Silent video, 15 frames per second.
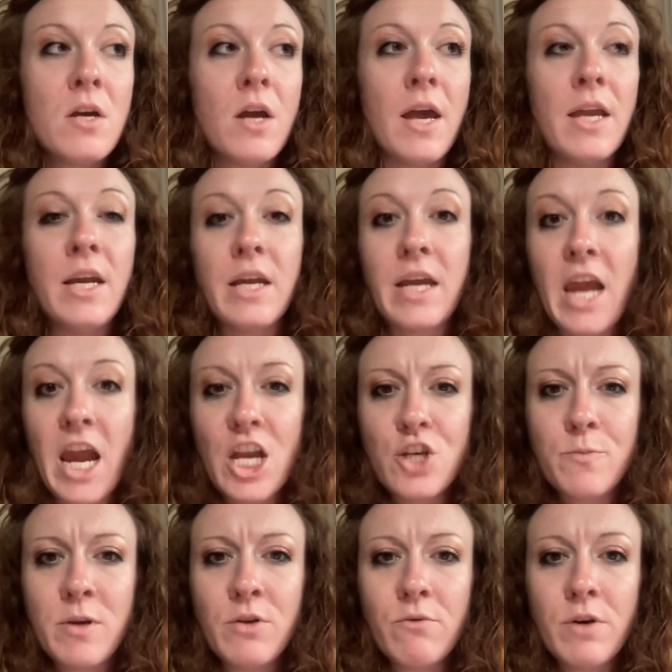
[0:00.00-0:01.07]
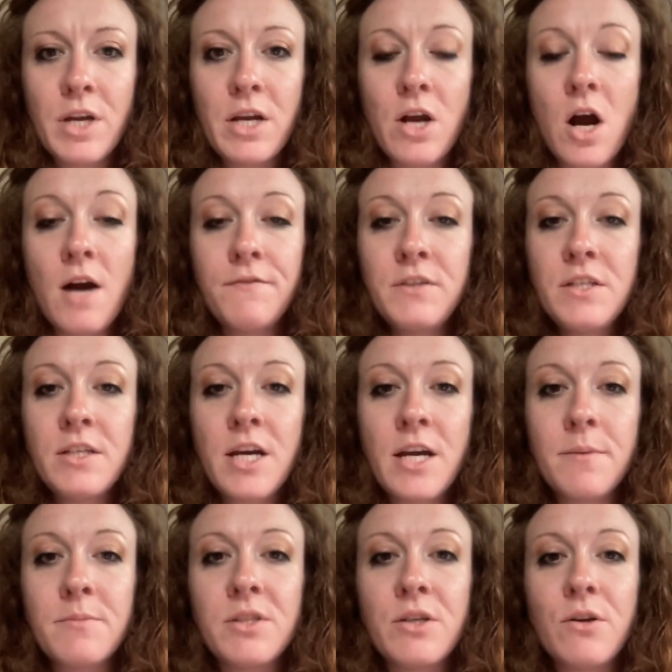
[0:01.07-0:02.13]
an engagement ring,
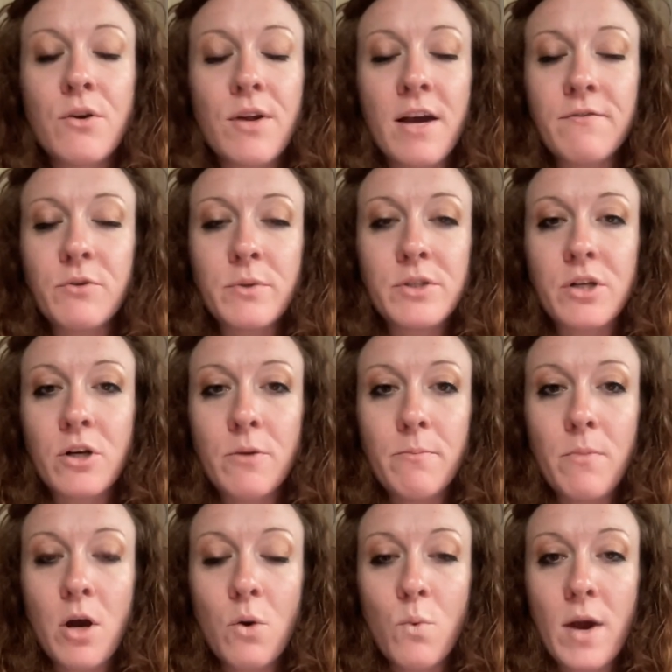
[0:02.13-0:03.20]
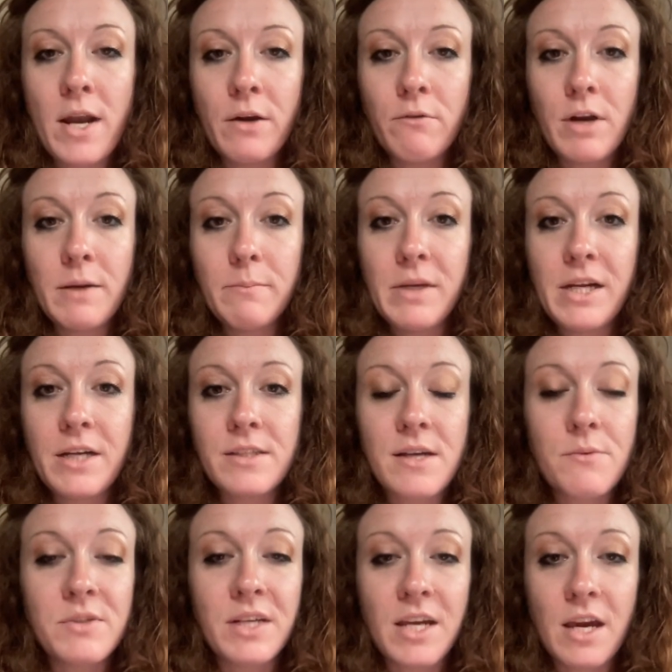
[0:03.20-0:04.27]
oftentimes you don't have to return a wedding ring because
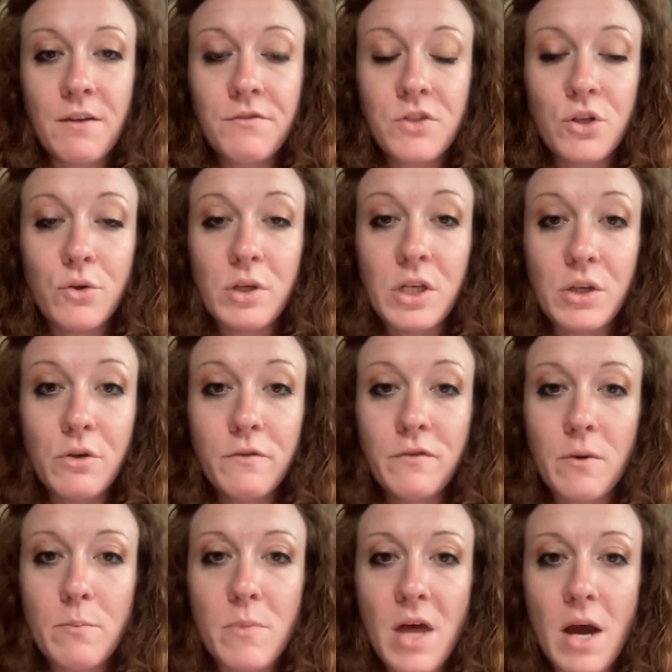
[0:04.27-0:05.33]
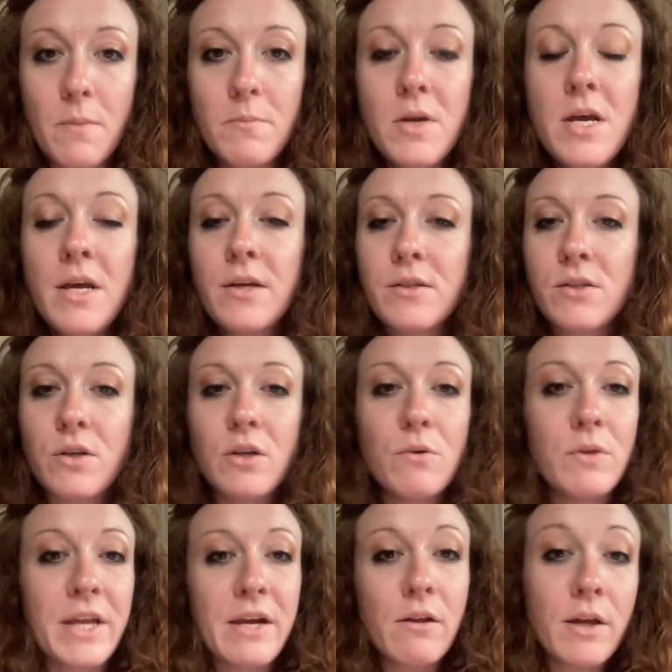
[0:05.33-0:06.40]
that was a gift to you from them. So you
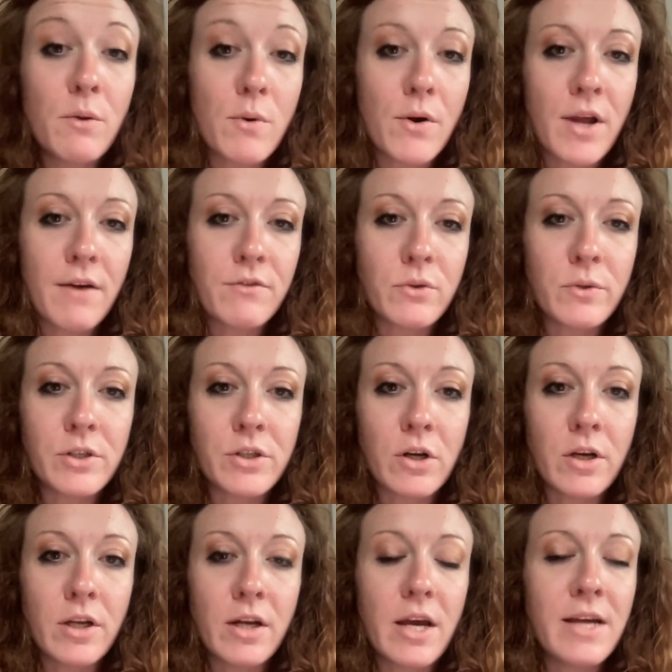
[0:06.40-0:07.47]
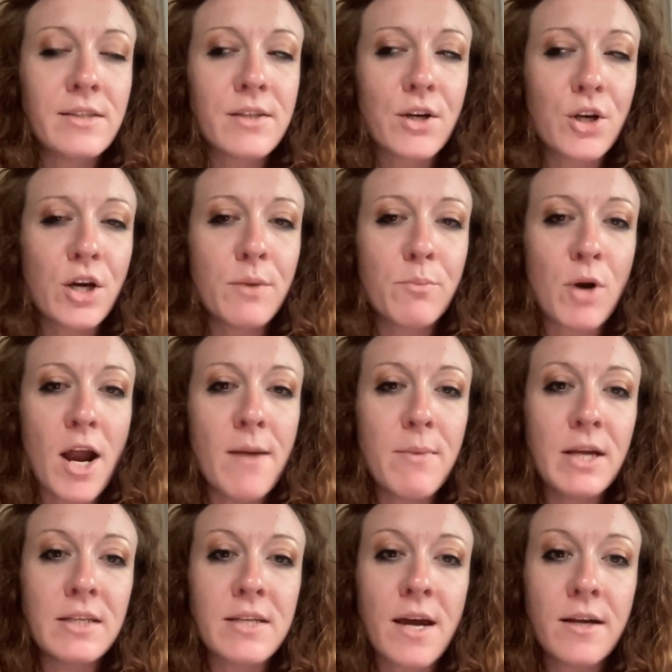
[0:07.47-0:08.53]
legally won't have to return it. It's a good
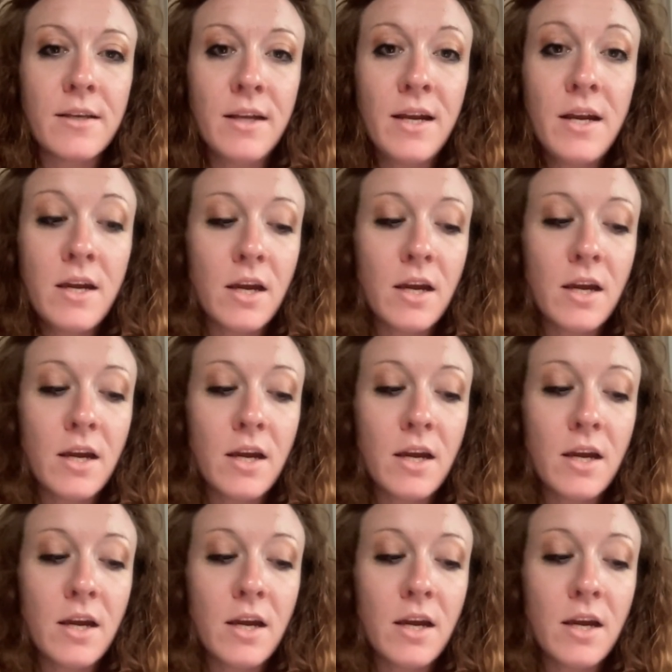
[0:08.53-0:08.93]
bribing technique.